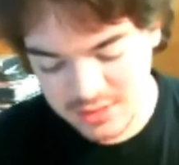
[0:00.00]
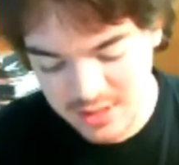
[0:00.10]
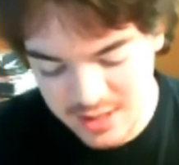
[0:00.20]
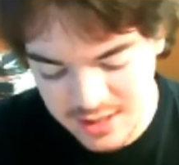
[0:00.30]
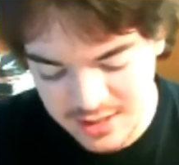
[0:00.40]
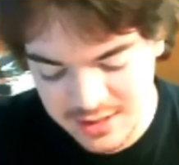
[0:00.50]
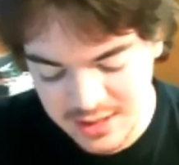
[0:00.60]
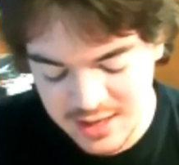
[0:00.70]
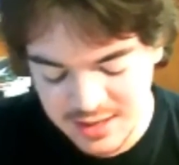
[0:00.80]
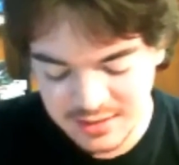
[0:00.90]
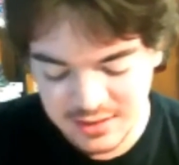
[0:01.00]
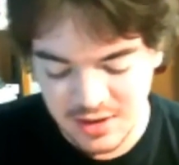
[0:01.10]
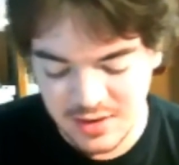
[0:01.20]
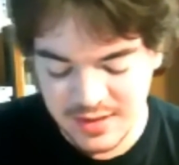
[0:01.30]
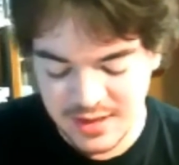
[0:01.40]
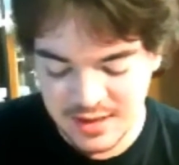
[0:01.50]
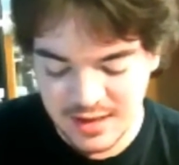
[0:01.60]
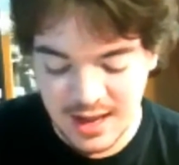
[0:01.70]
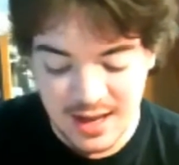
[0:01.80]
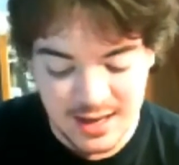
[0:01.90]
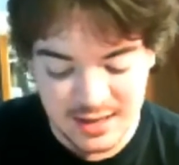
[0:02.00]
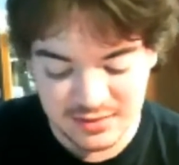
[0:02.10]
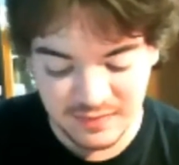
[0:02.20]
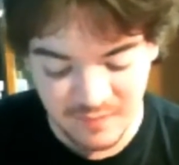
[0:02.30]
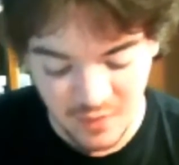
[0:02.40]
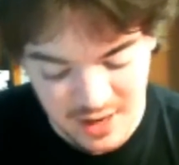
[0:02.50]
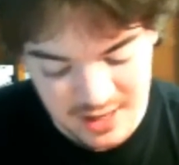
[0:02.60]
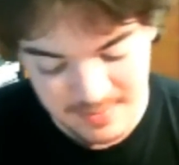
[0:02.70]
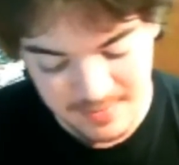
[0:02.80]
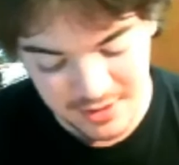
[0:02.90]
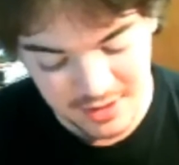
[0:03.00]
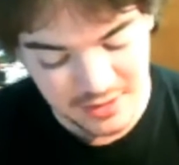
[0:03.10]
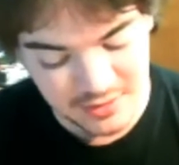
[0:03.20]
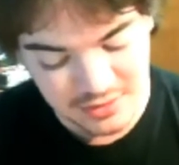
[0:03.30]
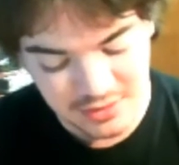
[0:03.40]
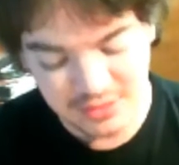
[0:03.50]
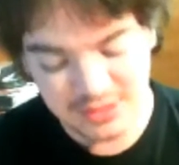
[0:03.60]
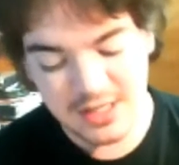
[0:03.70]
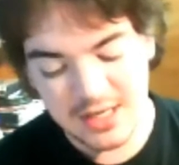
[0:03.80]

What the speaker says: It currently has 40 million users